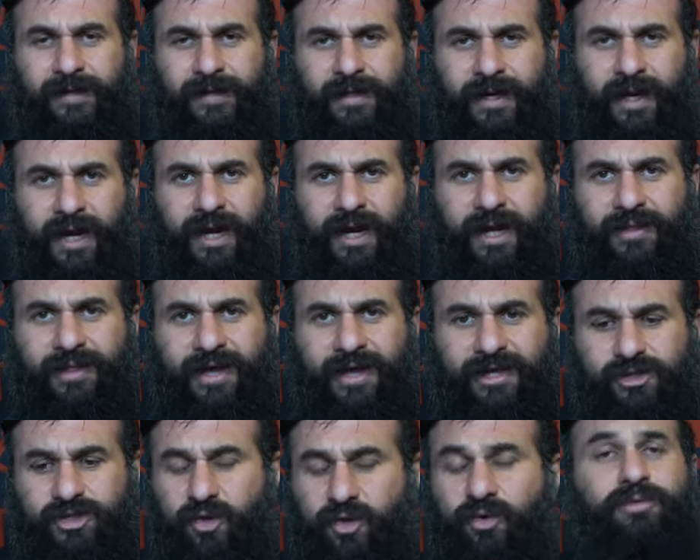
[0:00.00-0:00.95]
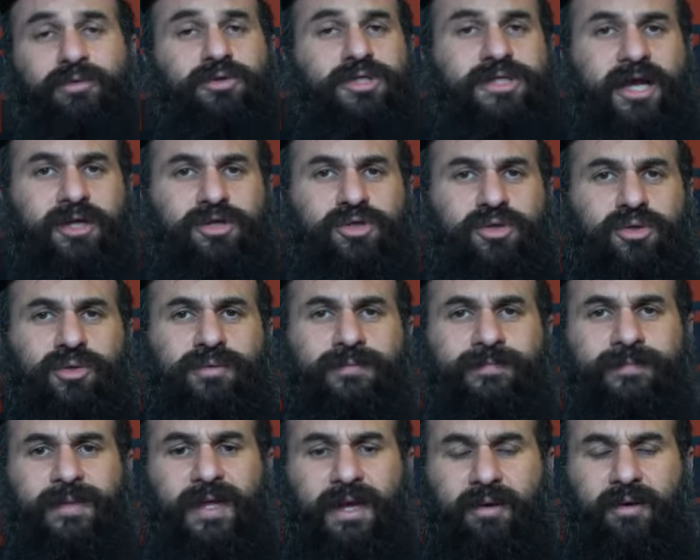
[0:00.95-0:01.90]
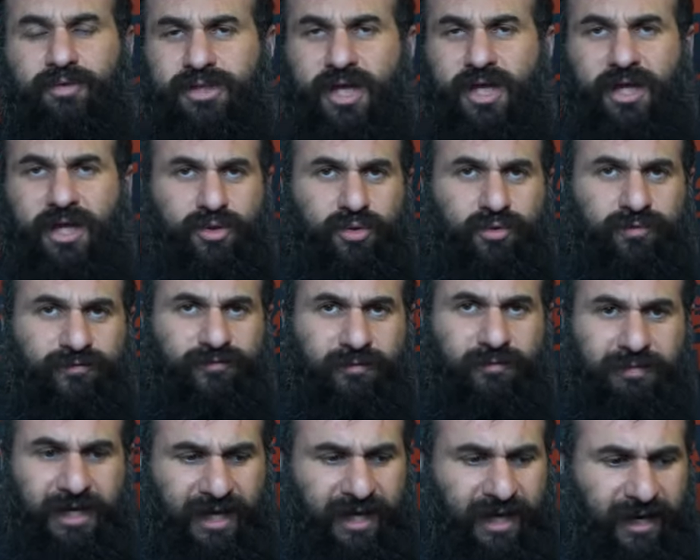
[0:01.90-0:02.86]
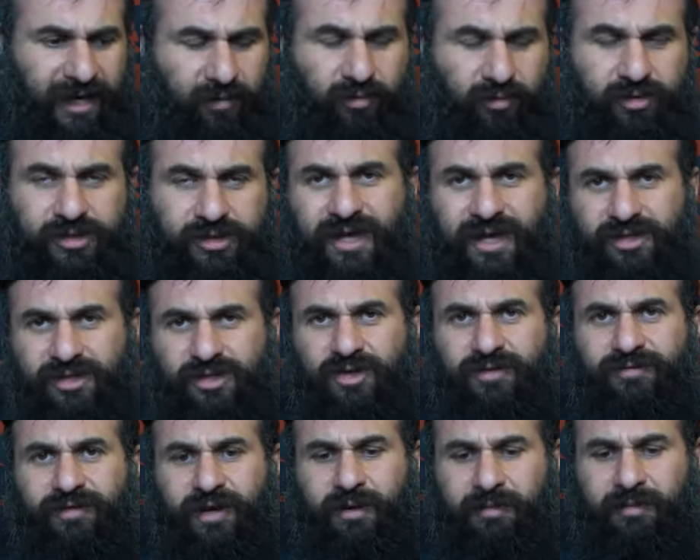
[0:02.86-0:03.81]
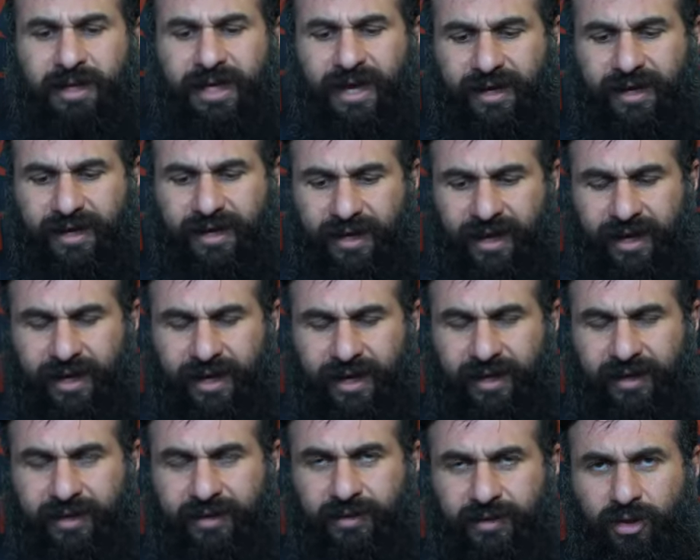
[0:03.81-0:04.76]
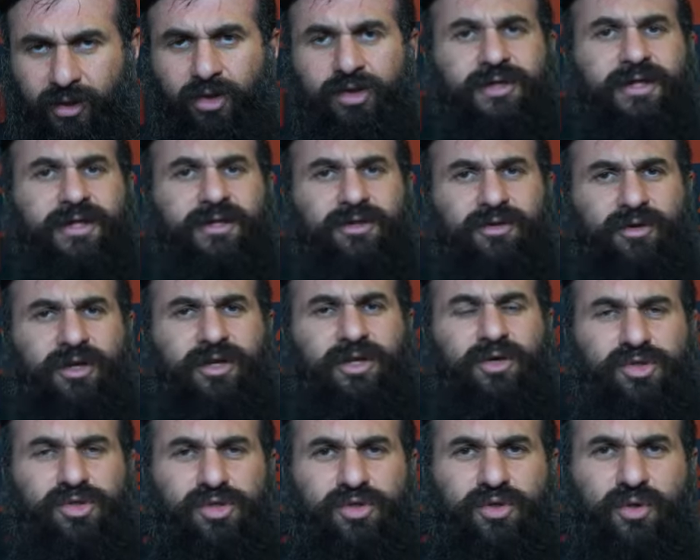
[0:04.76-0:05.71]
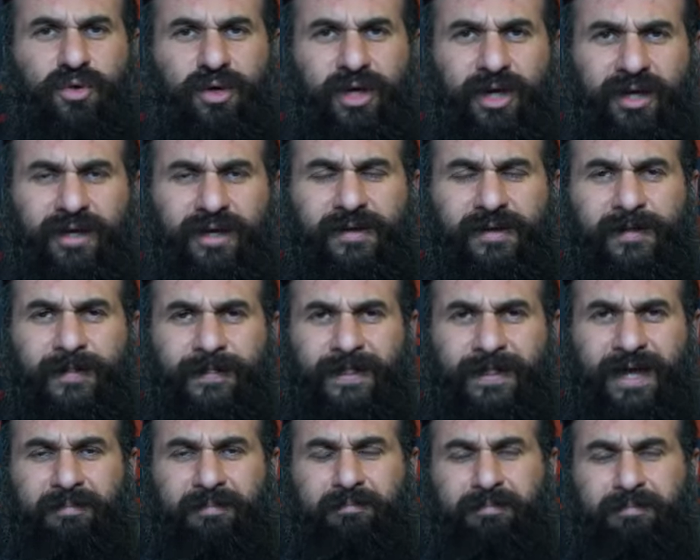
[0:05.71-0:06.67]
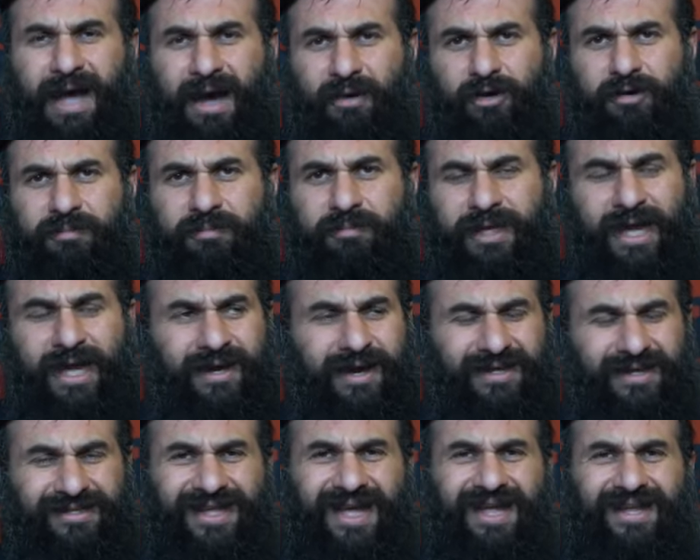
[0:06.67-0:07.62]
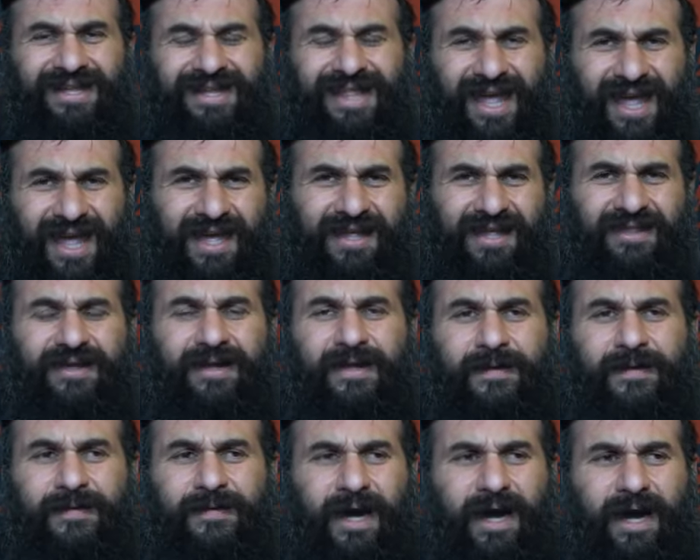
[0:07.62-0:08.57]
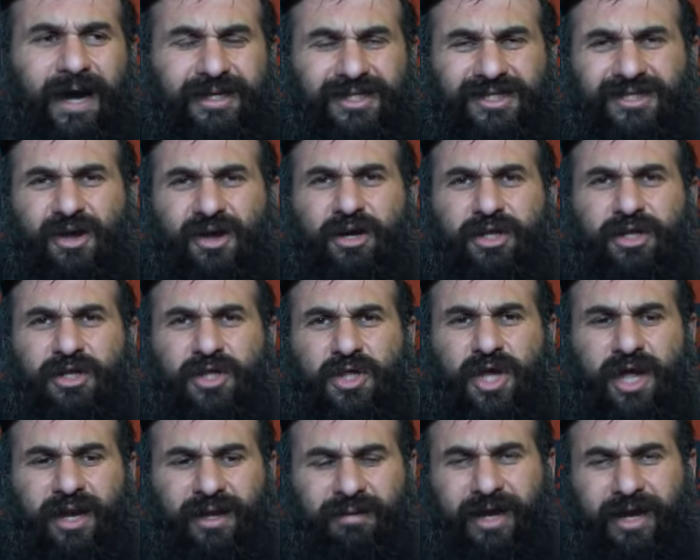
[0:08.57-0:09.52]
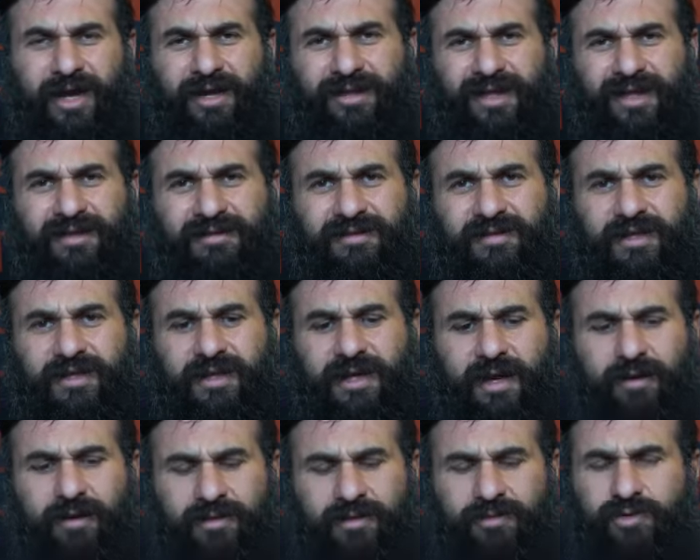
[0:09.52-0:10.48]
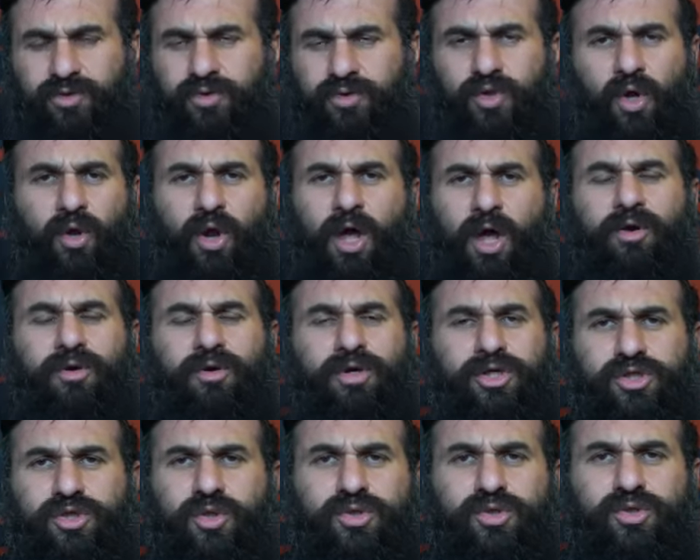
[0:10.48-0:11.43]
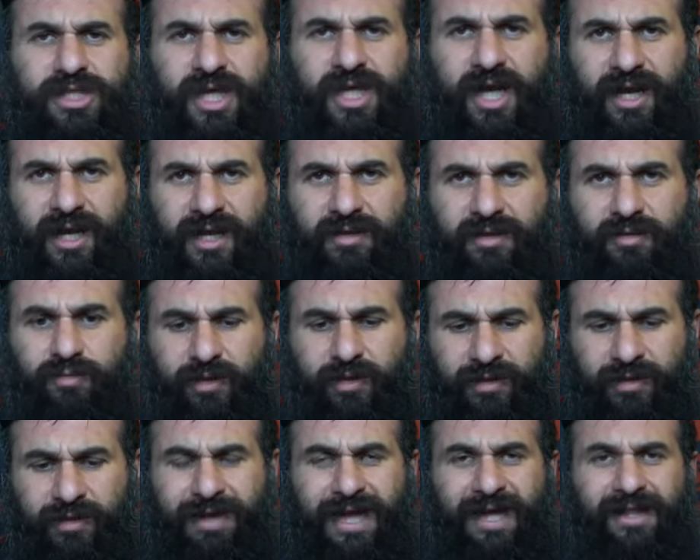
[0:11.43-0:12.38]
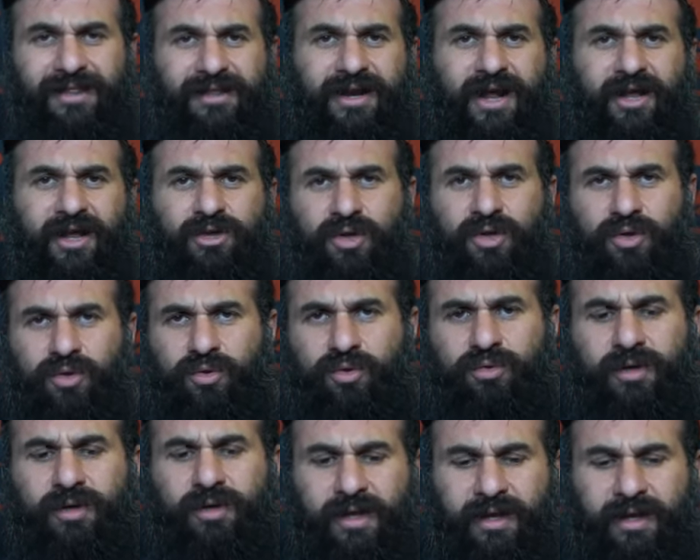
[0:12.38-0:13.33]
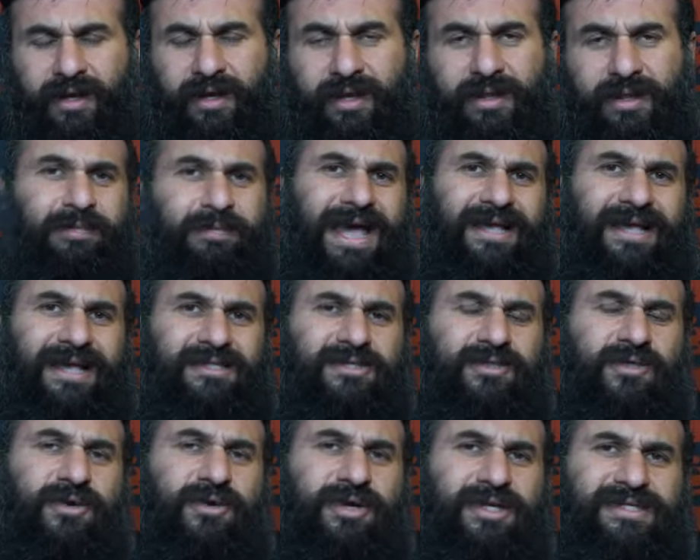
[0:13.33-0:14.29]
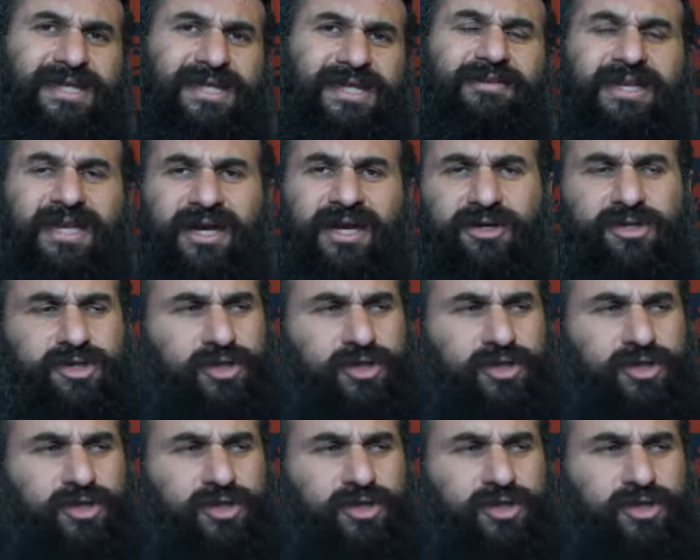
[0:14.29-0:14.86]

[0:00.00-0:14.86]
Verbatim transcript: uh, that story was not true. was not true for me, and it was not serving me. And I looked into a new story that empowered me. And as I did, I started shedding my identity. I was no longer associated with the man that I knew in the past thirty-seven years or